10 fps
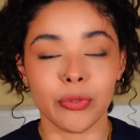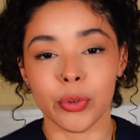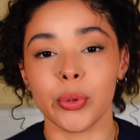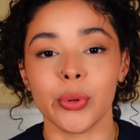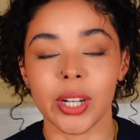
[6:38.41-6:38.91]

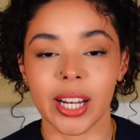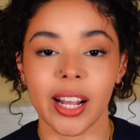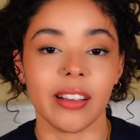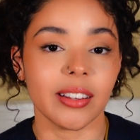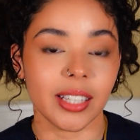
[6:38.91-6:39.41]
food and
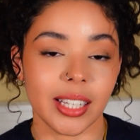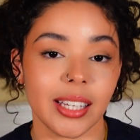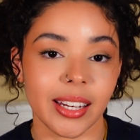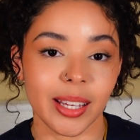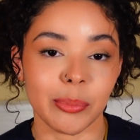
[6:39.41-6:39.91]
healthy
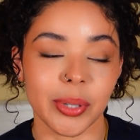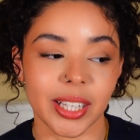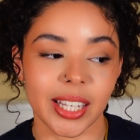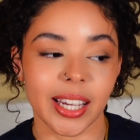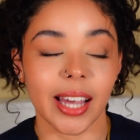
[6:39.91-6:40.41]
eating,
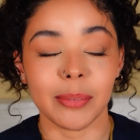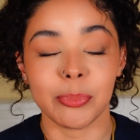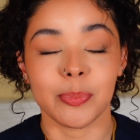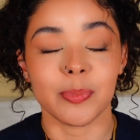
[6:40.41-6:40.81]
but like I